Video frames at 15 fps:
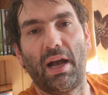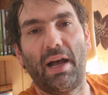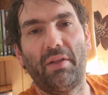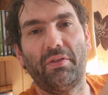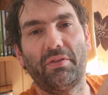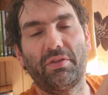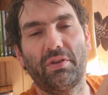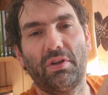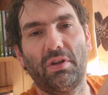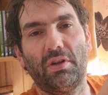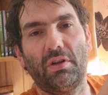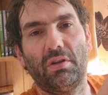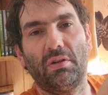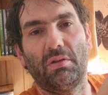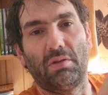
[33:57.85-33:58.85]
And
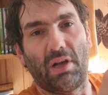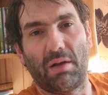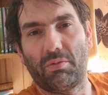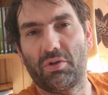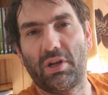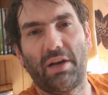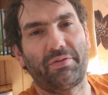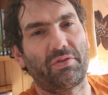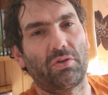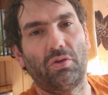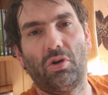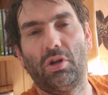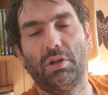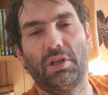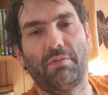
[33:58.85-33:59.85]
I'm going to have to
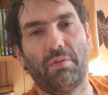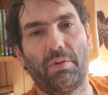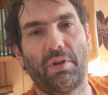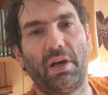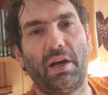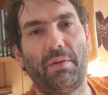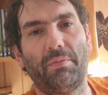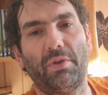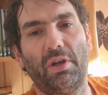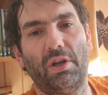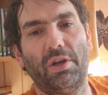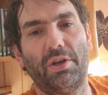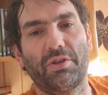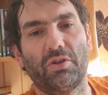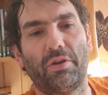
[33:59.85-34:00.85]
go and leave it with that.
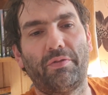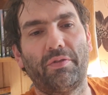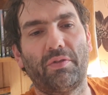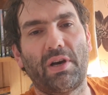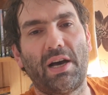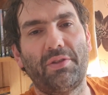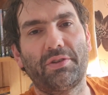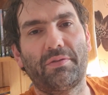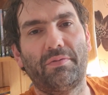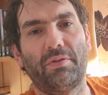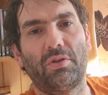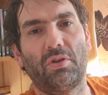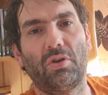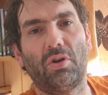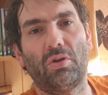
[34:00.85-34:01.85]
So if you like this
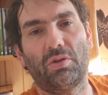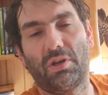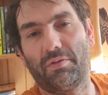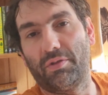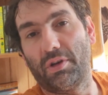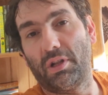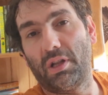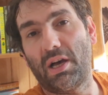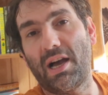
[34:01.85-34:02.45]
video, give it a